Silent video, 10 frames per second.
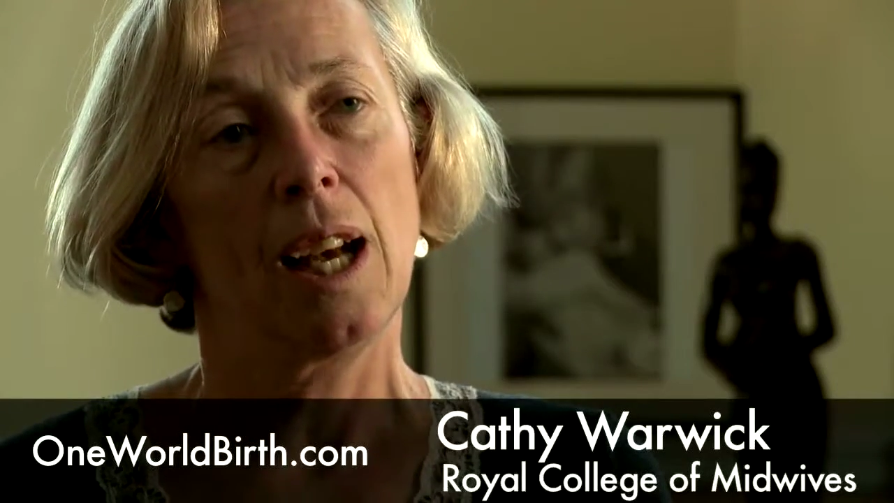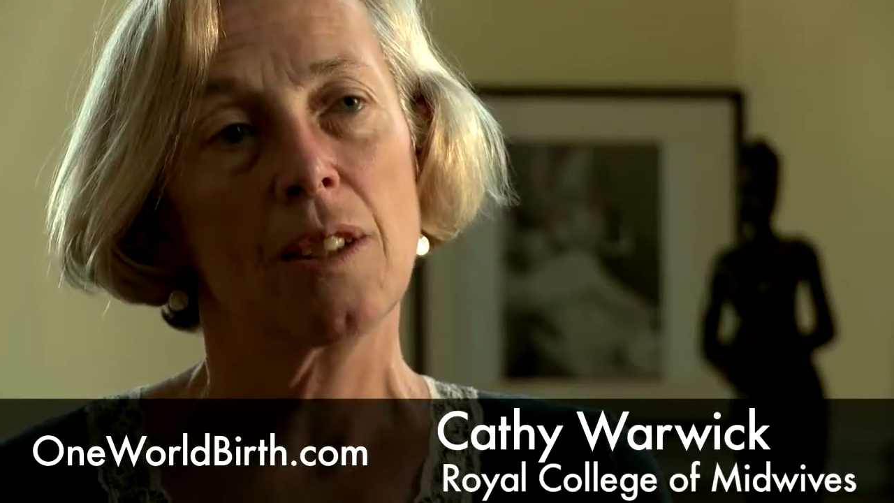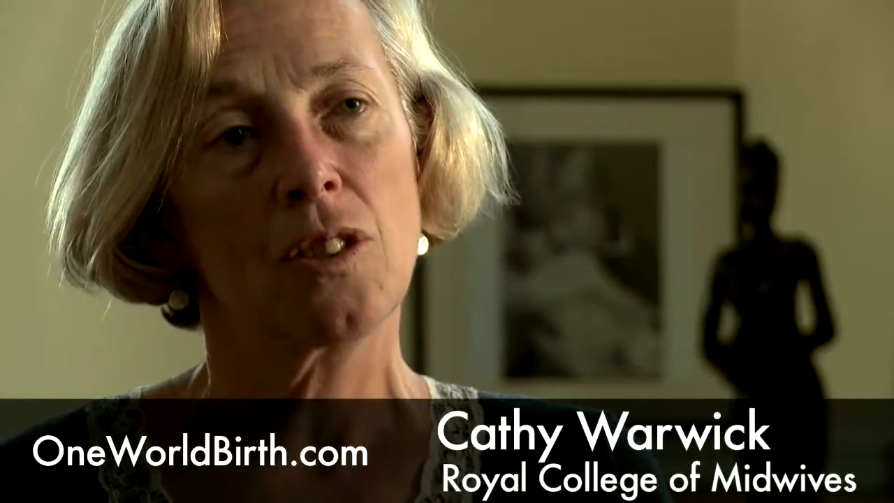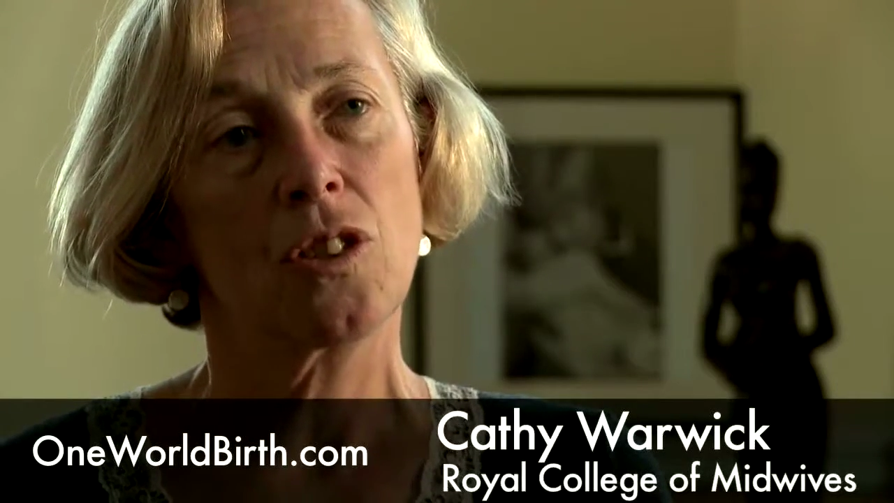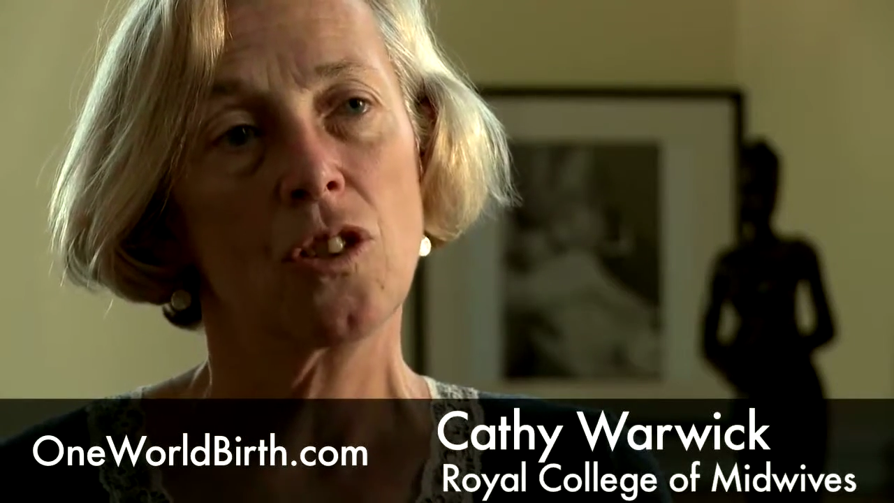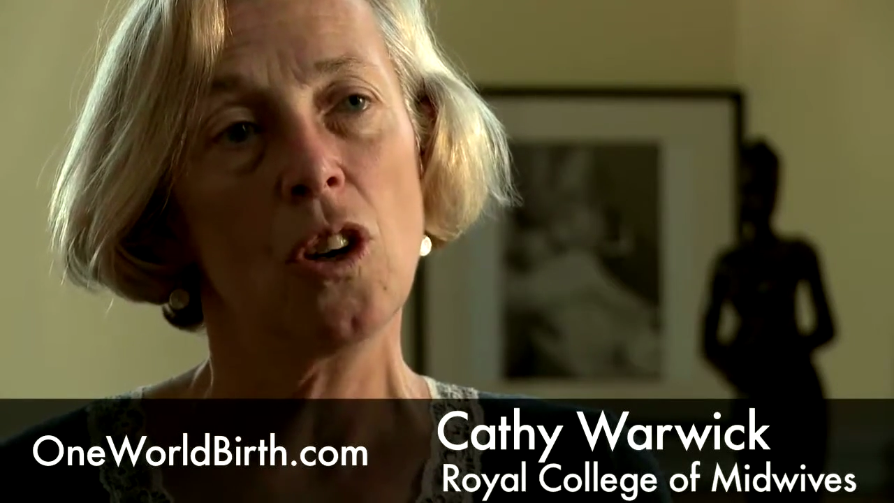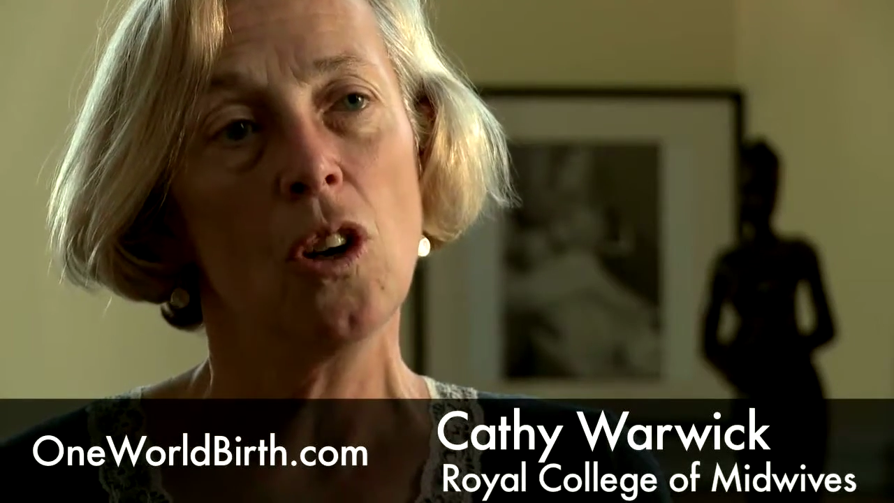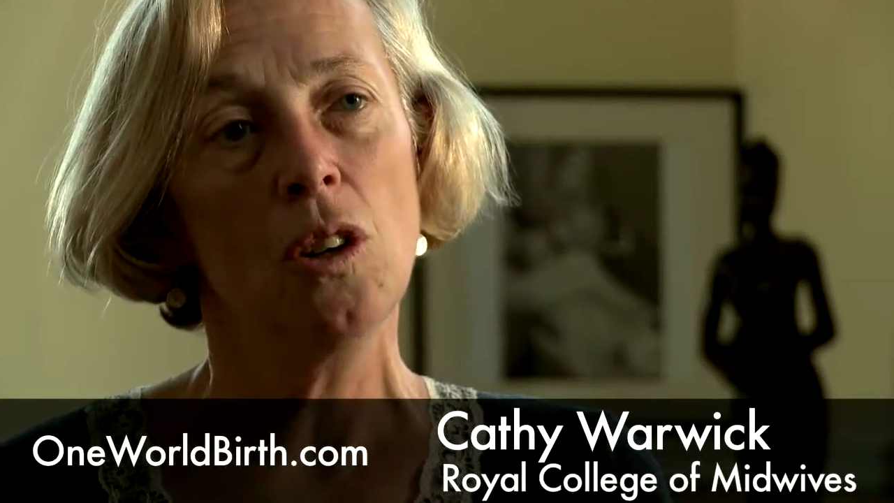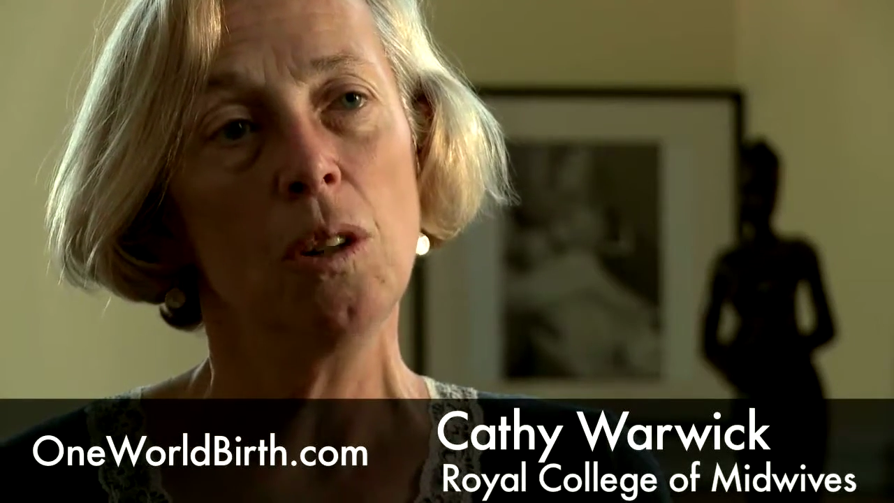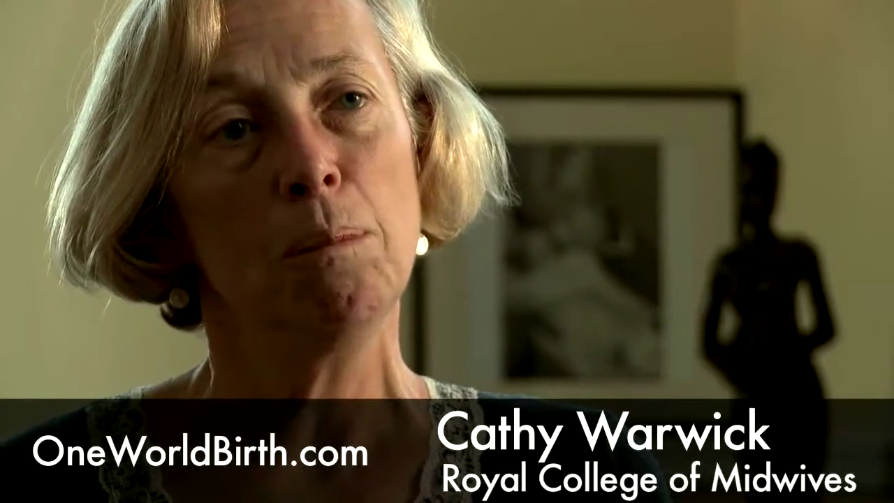a
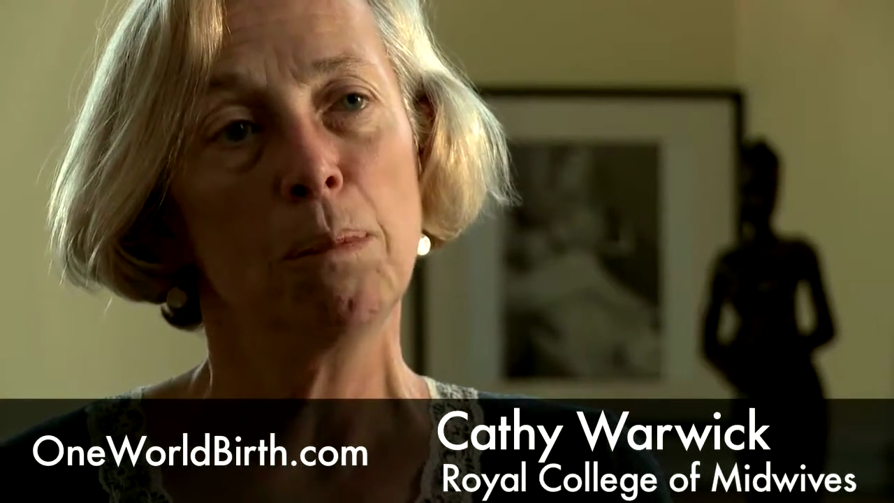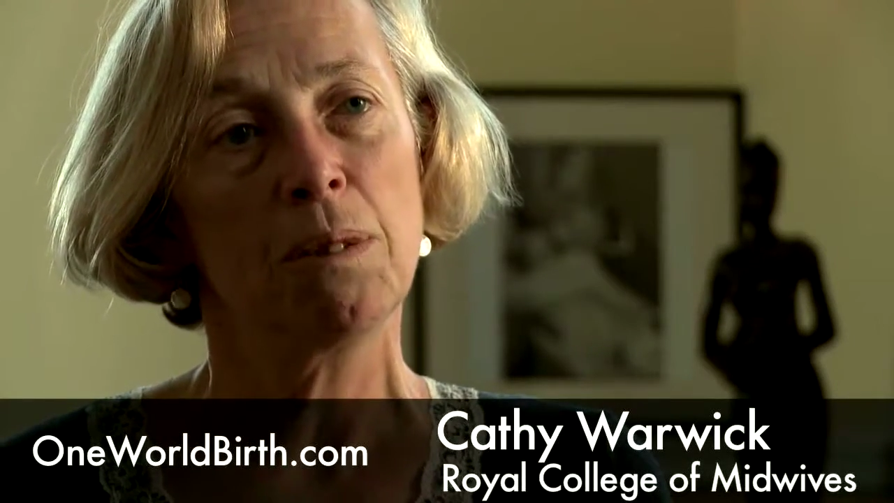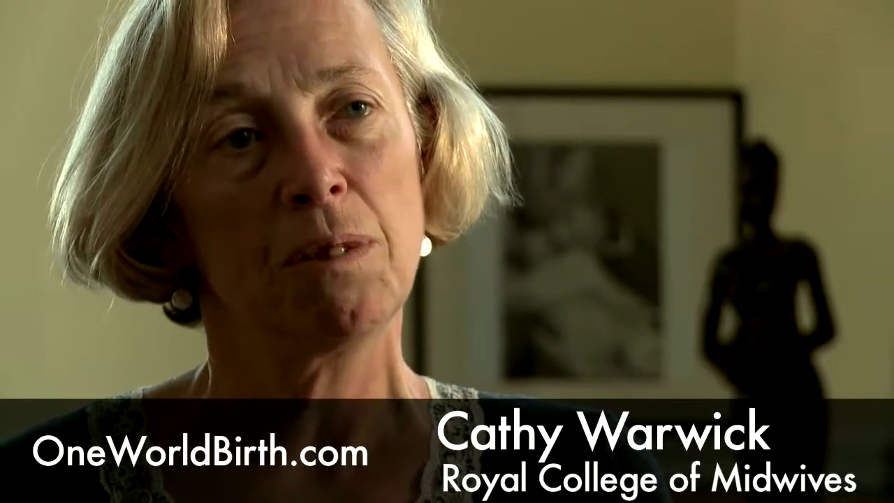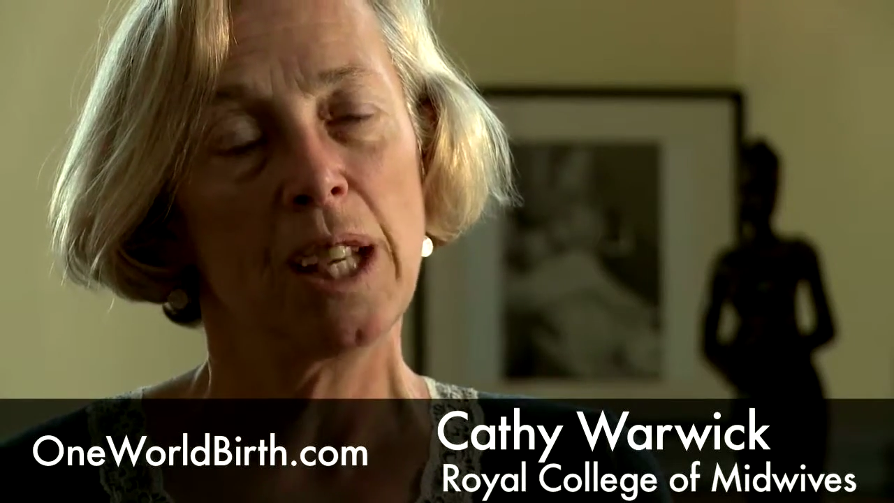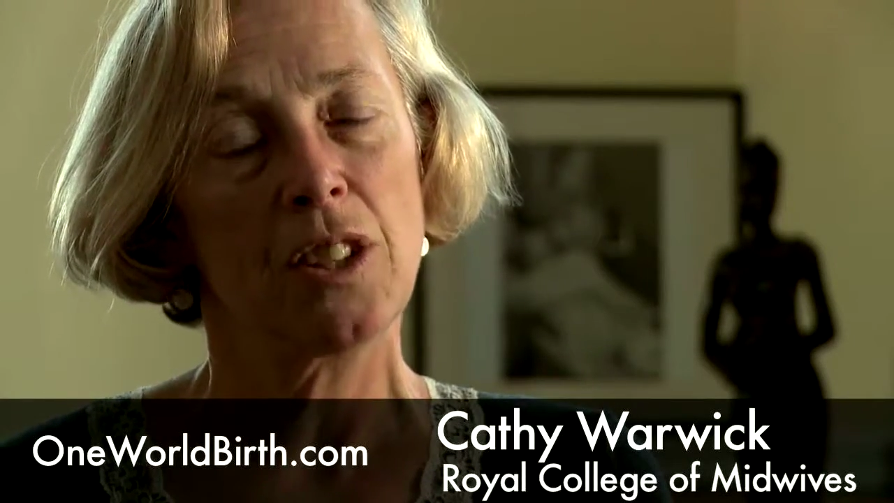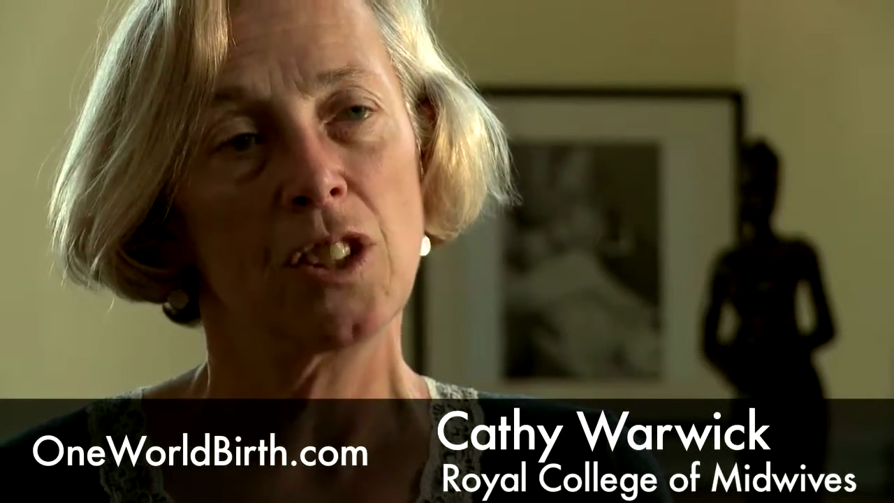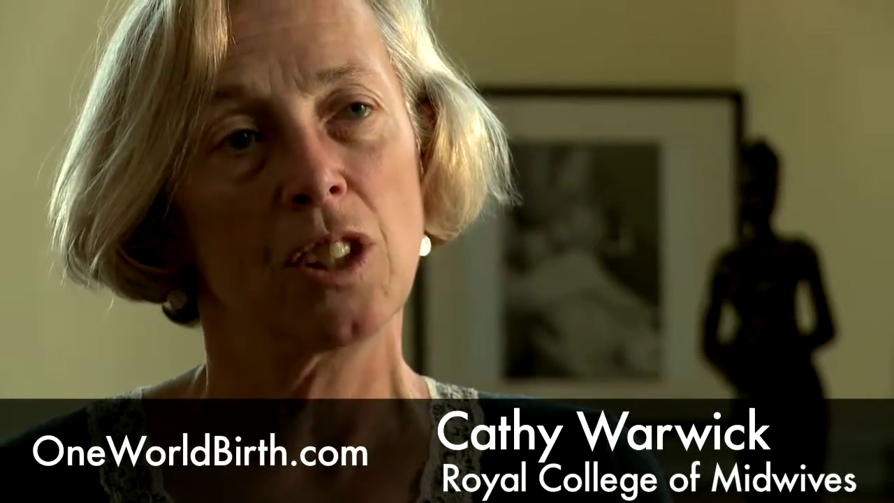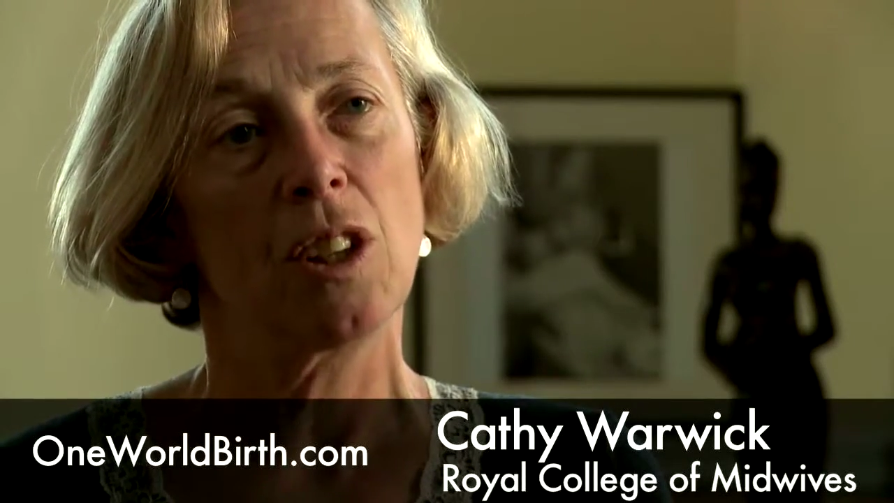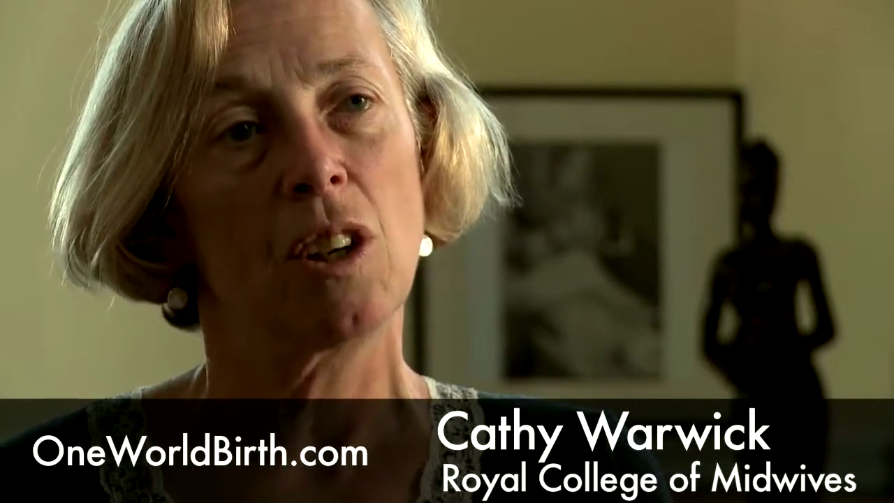strong profession